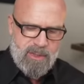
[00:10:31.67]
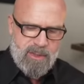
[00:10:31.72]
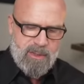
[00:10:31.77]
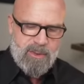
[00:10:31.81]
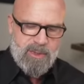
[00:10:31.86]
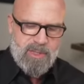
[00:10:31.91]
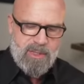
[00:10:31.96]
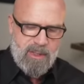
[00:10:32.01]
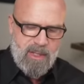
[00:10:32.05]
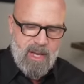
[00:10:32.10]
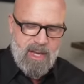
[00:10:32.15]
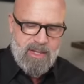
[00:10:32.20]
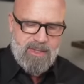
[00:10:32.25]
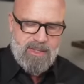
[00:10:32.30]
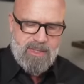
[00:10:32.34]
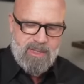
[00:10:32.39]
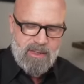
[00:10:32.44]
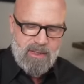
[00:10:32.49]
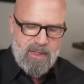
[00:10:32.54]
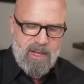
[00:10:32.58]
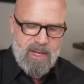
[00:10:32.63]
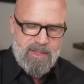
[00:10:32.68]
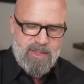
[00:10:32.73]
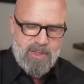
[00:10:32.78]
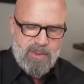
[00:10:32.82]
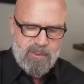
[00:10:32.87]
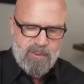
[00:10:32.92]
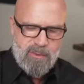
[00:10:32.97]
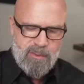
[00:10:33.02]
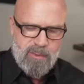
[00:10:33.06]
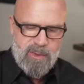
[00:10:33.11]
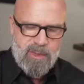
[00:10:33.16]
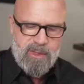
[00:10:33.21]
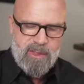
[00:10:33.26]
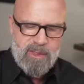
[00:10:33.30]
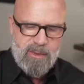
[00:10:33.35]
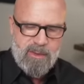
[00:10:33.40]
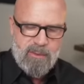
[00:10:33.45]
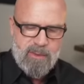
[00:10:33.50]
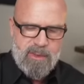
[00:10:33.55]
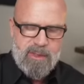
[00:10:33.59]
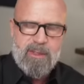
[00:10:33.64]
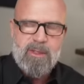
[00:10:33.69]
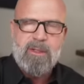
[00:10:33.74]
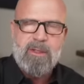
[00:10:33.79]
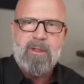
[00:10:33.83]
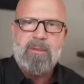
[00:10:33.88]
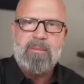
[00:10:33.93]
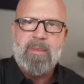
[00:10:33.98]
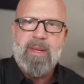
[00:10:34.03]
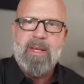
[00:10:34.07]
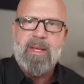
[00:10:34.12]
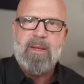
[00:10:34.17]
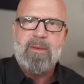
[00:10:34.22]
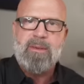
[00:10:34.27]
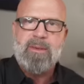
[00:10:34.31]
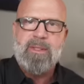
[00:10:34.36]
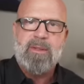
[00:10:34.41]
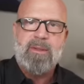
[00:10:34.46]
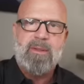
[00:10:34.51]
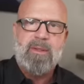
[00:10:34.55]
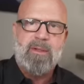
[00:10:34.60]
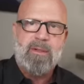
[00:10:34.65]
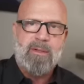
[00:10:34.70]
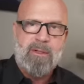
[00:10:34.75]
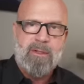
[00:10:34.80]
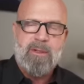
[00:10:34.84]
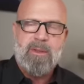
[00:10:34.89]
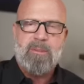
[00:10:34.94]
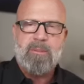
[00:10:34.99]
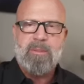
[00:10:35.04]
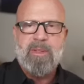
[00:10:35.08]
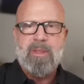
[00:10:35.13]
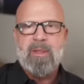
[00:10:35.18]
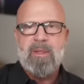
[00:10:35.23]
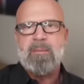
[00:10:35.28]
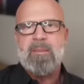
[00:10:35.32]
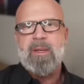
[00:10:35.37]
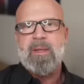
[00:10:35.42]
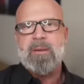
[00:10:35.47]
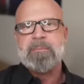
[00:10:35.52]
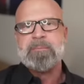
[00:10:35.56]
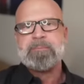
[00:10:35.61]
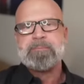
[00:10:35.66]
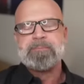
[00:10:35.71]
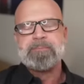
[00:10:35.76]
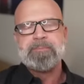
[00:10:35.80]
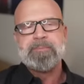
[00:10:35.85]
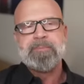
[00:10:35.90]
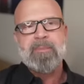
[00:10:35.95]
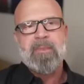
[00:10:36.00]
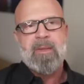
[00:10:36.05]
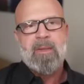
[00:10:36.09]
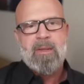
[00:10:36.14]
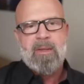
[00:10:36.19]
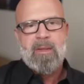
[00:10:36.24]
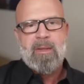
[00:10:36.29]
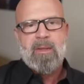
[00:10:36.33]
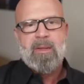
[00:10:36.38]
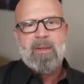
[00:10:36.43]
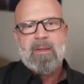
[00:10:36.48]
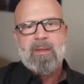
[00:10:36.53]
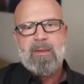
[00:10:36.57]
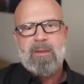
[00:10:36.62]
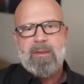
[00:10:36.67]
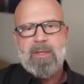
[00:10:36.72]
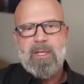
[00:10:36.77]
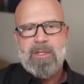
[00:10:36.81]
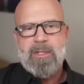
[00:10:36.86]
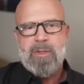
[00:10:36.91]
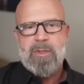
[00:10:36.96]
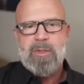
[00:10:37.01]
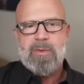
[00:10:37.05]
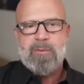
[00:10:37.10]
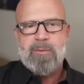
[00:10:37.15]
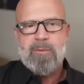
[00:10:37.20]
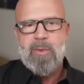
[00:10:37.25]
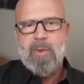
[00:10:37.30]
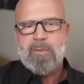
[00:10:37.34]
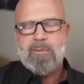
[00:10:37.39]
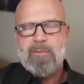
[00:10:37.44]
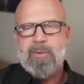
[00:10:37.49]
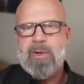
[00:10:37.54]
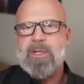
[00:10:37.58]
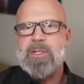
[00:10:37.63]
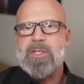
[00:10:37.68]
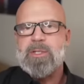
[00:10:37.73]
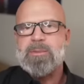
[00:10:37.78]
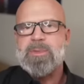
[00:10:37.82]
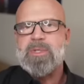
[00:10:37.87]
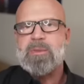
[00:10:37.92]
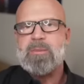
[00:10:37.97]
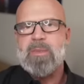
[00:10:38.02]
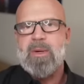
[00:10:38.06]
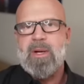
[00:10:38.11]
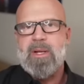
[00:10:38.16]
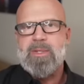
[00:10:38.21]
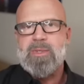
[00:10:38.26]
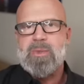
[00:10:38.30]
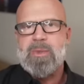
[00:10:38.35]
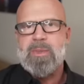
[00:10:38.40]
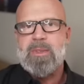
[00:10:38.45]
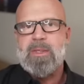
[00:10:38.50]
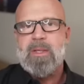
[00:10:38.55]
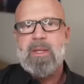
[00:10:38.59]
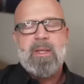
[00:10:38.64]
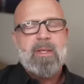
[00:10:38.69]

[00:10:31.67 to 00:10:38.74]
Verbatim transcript: There's lots and lots of really, really good men out there that are good at being men that you can form friendships and bonds with.